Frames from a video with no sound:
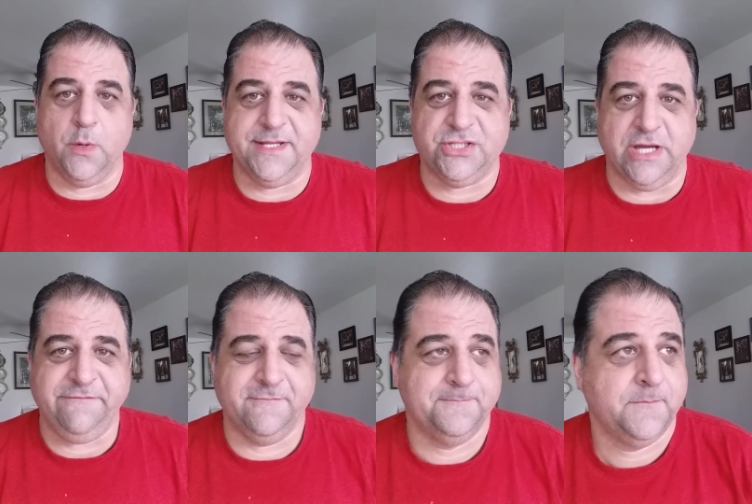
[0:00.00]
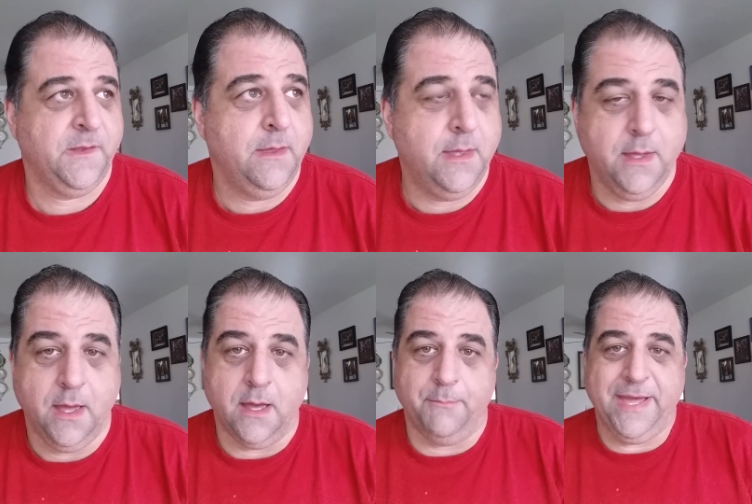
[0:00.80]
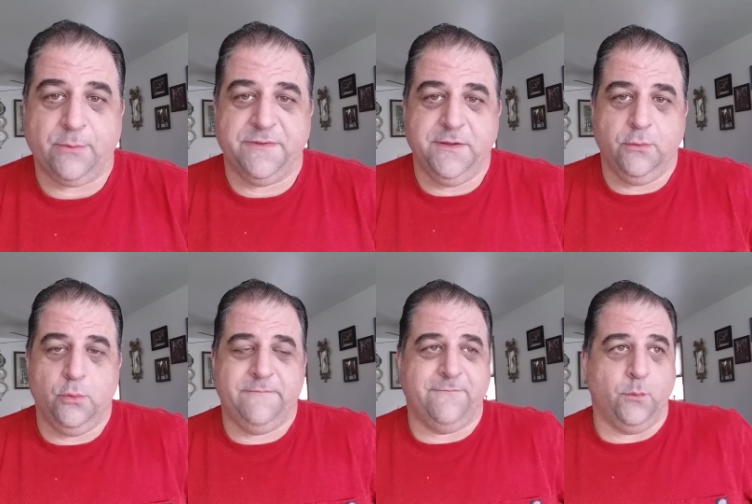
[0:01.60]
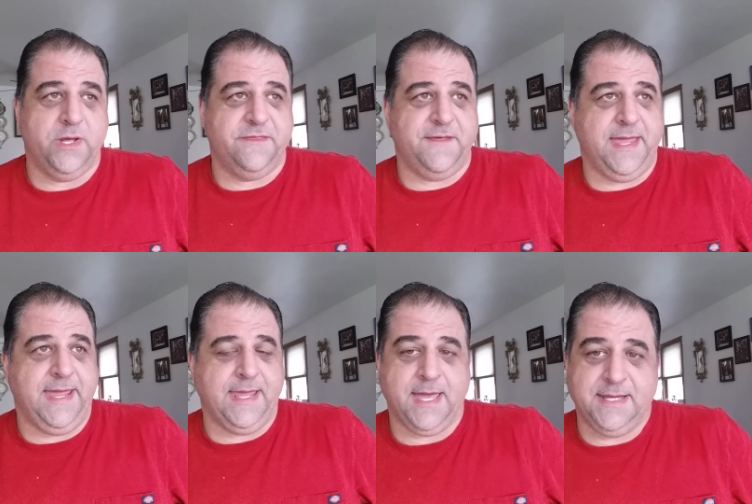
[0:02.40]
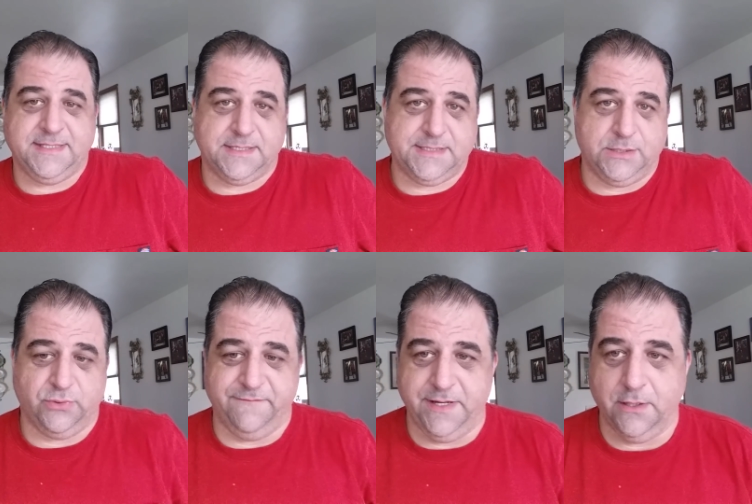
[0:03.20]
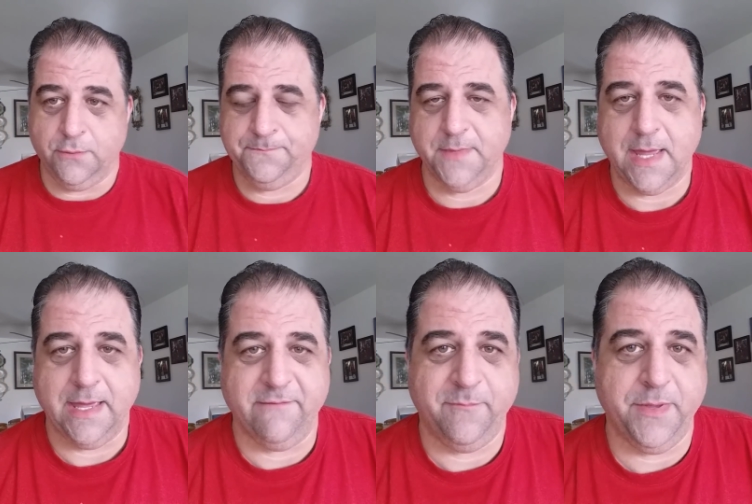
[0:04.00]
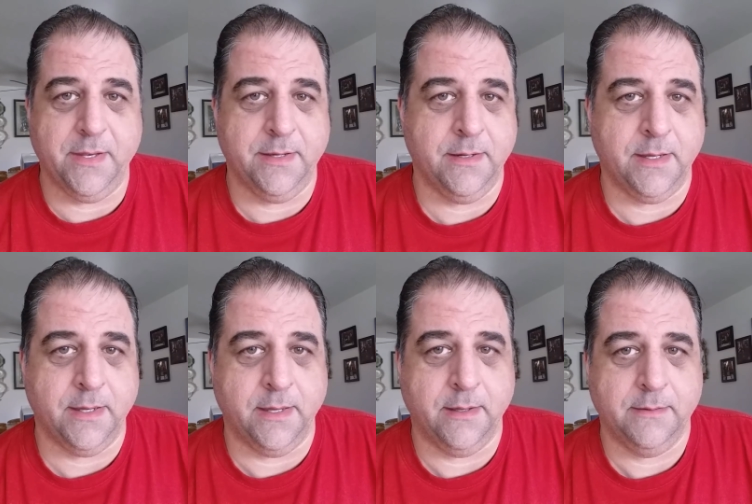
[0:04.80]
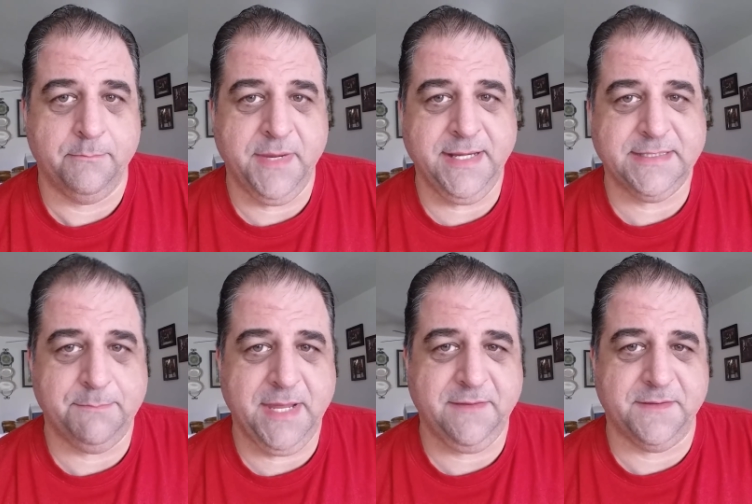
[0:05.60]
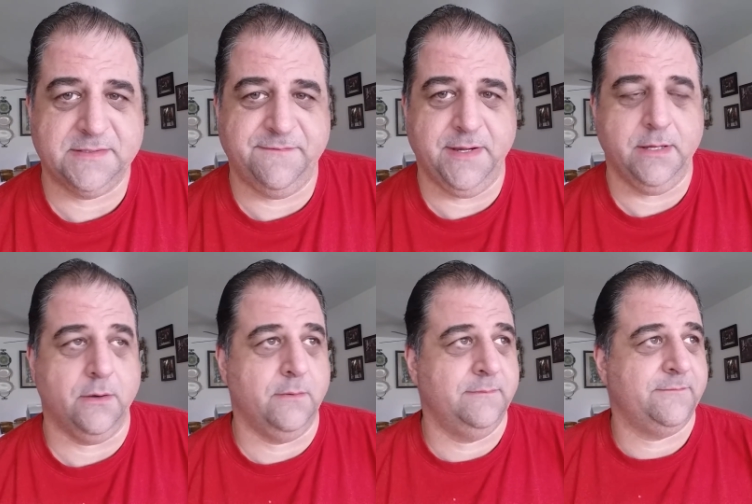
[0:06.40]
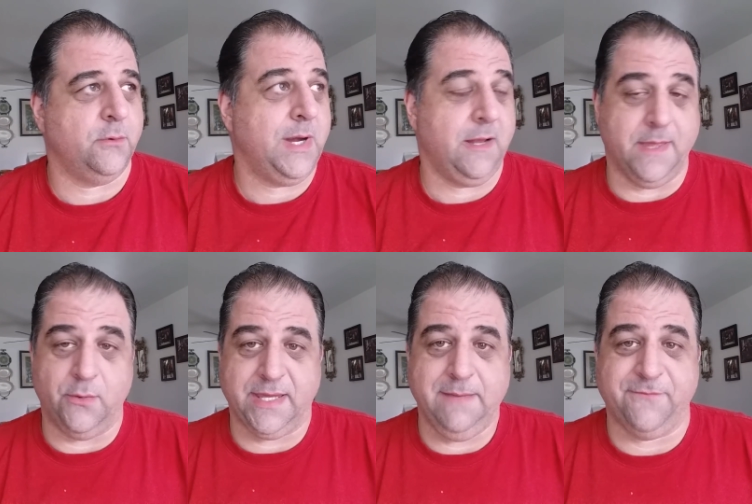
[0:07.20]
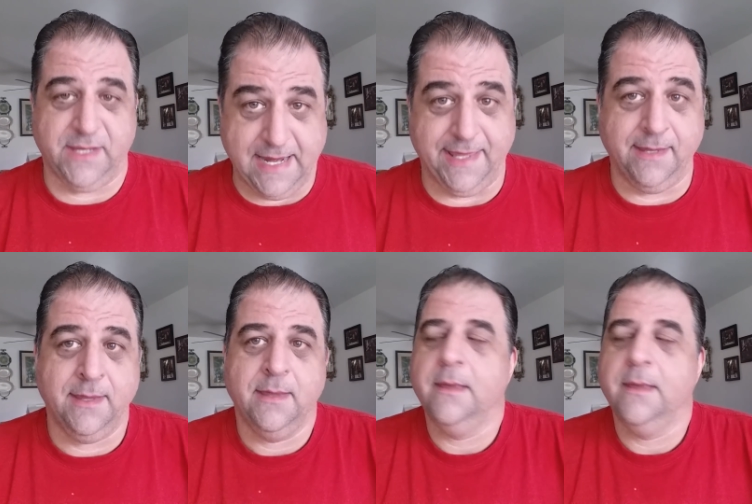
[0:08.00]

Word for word: It's Jeff. Uh, back with you with a contest entry video. I've been uh, meaning to make this video for a while now and I keep forgetting.